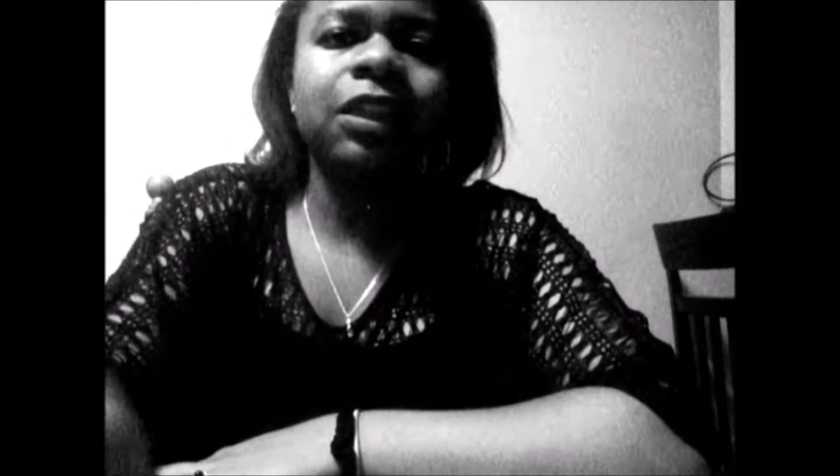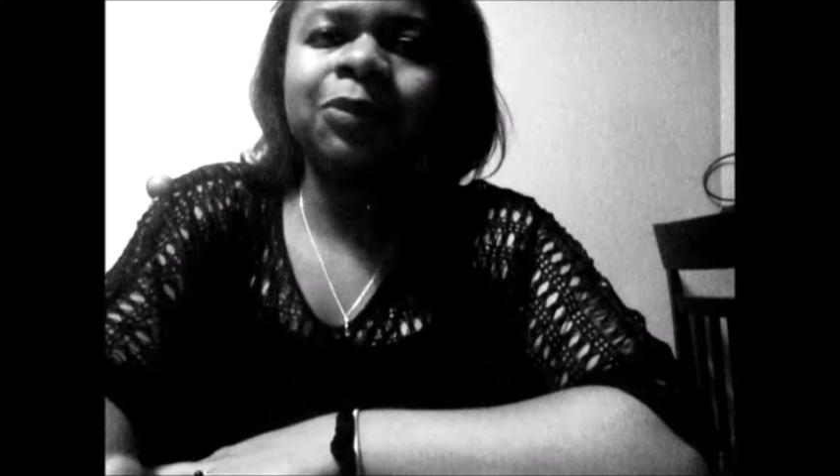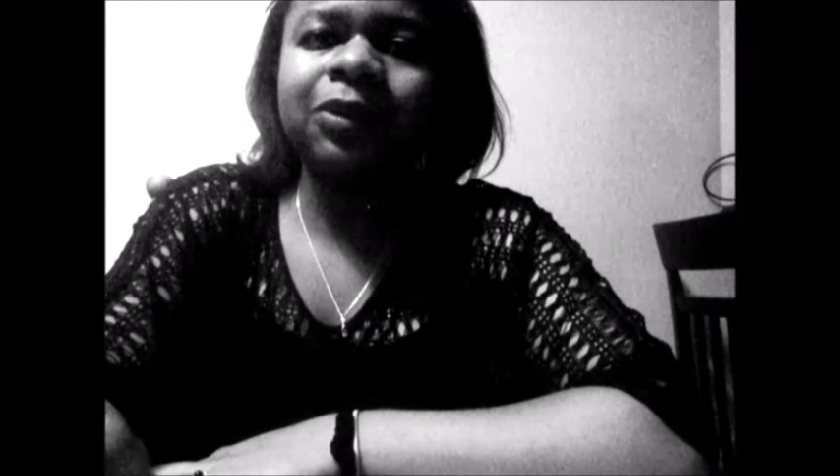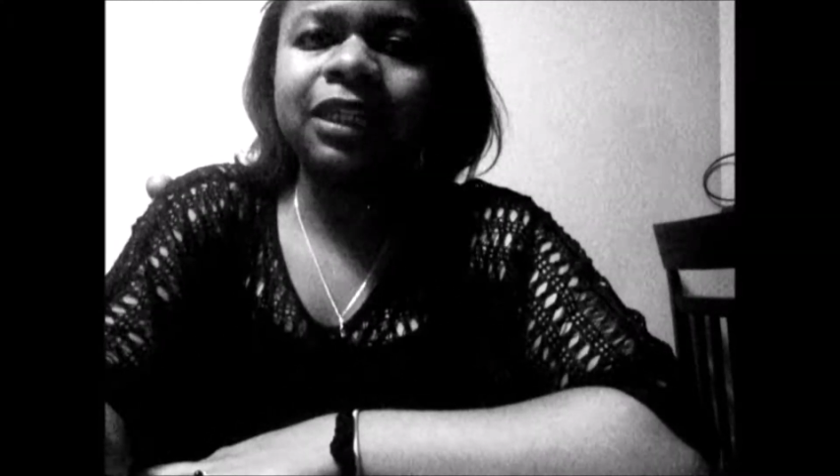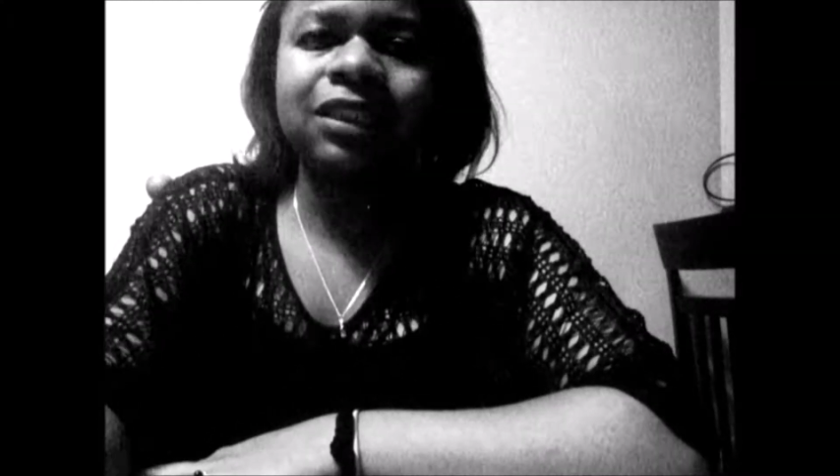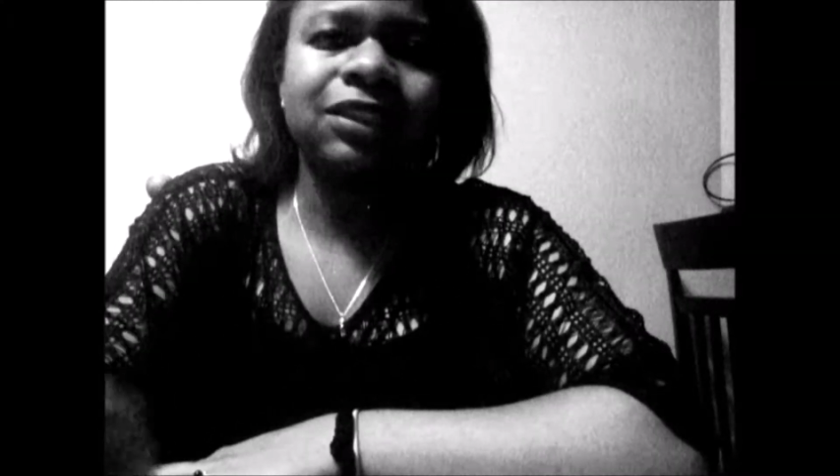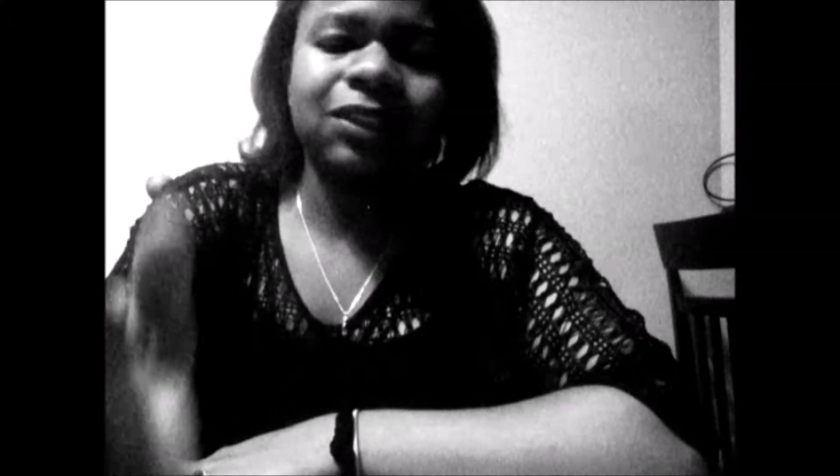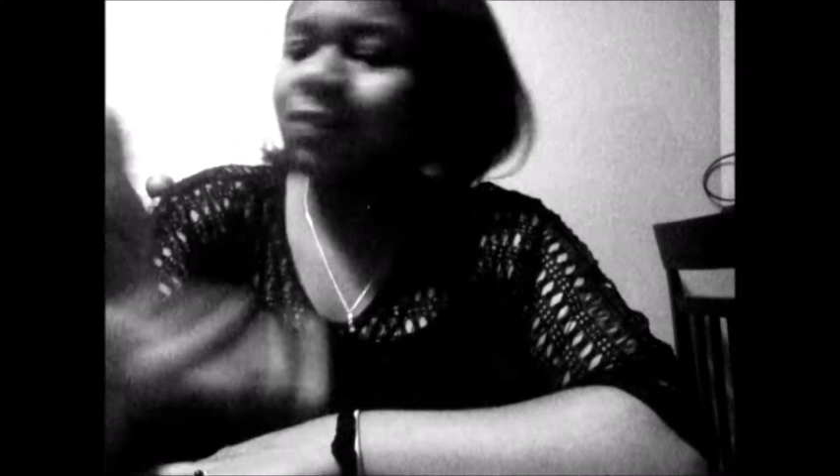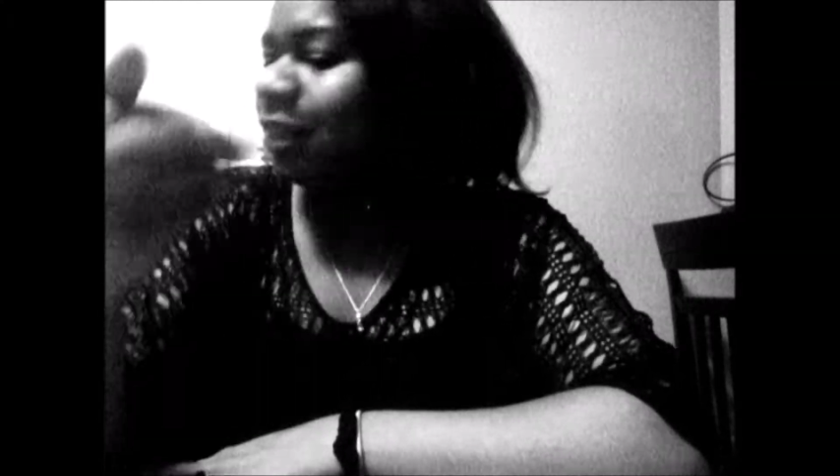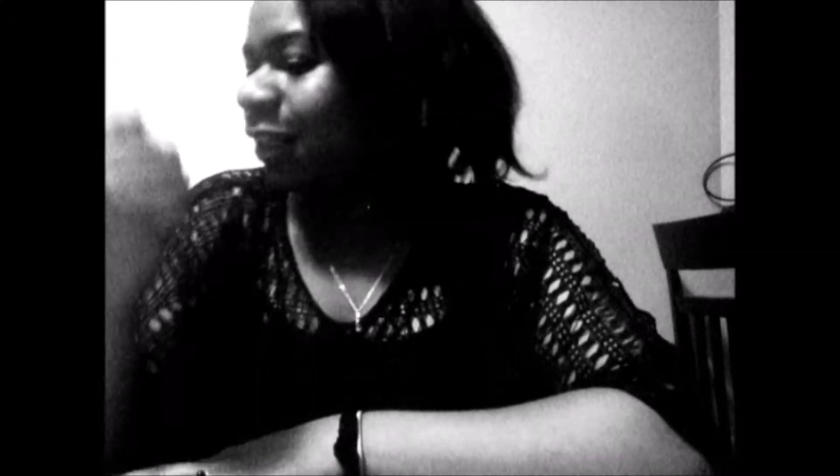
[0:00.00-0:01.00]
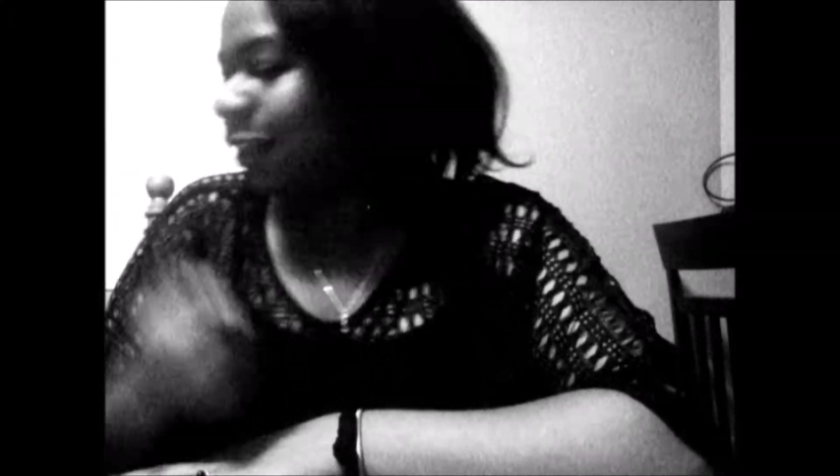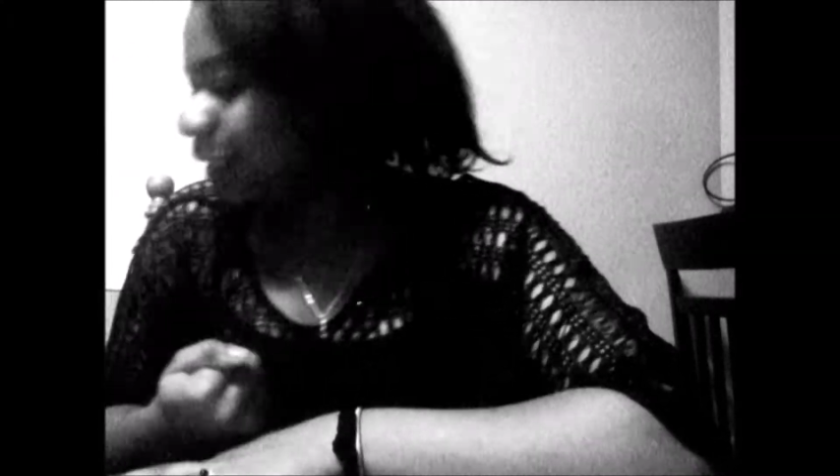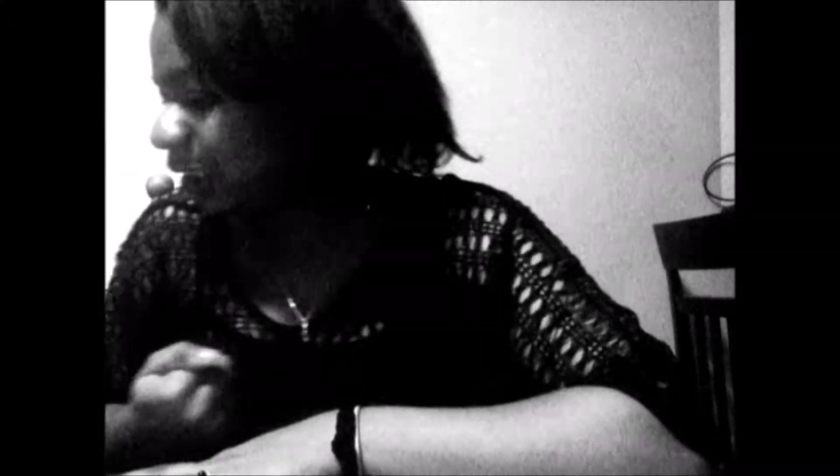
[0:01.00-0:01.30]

in the woods so uh,